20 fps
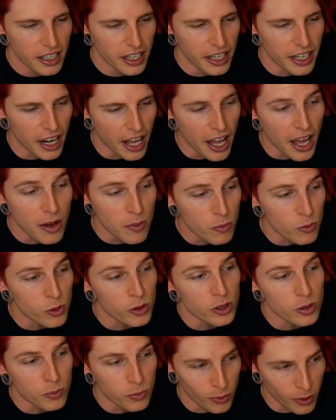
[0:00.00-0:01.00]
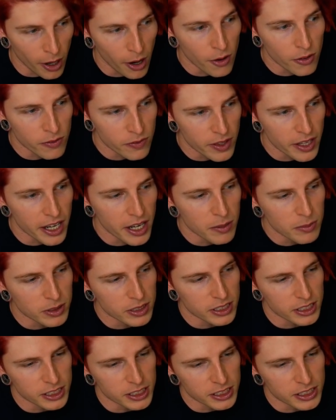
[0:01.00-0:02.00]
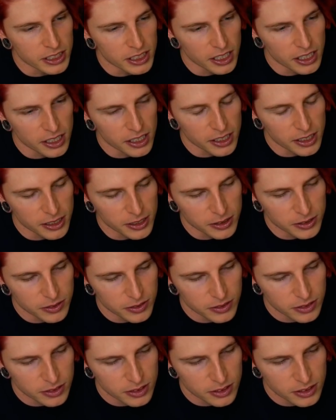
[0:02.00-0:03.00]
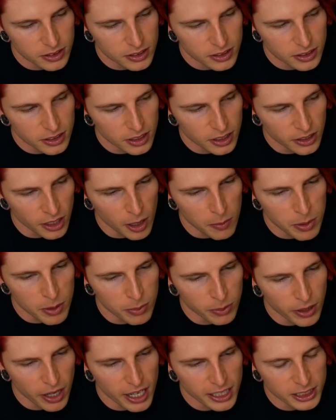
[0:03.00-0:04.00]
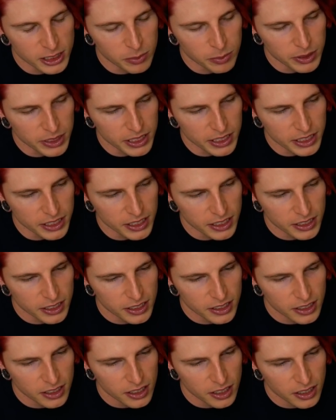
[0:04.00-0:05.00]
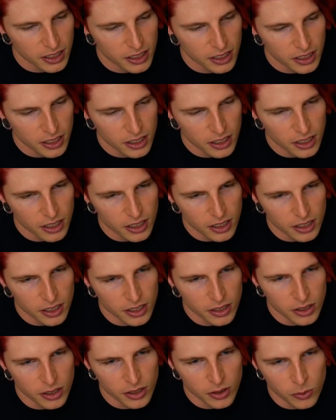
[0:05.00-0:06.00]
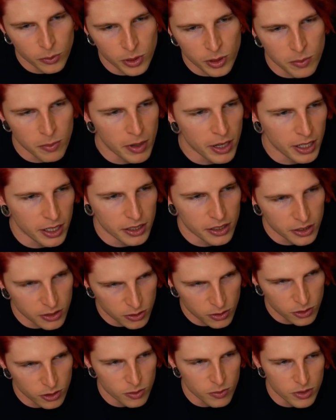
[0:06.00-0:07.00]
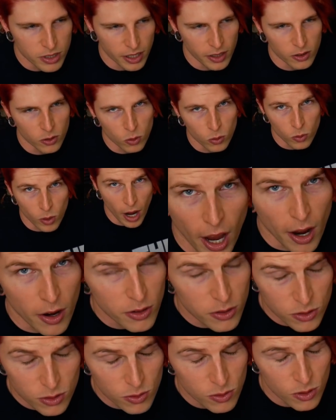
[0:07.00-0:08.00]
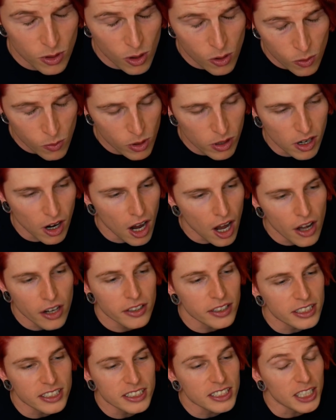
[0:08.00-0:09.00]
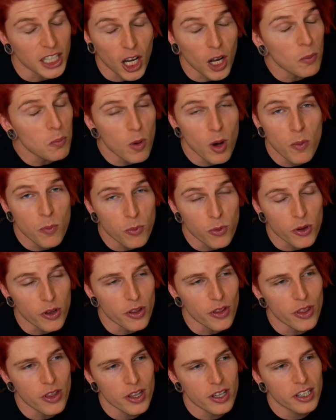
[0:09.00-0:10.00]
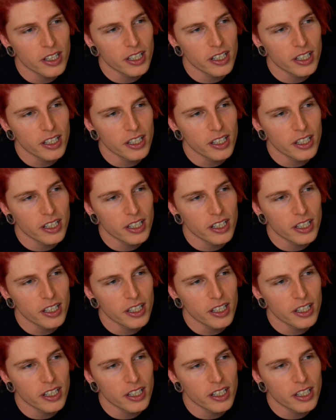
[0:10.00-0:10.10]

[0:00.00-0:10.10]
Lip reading: and I'm really proud of that because a lot of people ask me, when making a YouTube channel, how do you know what content to come up with?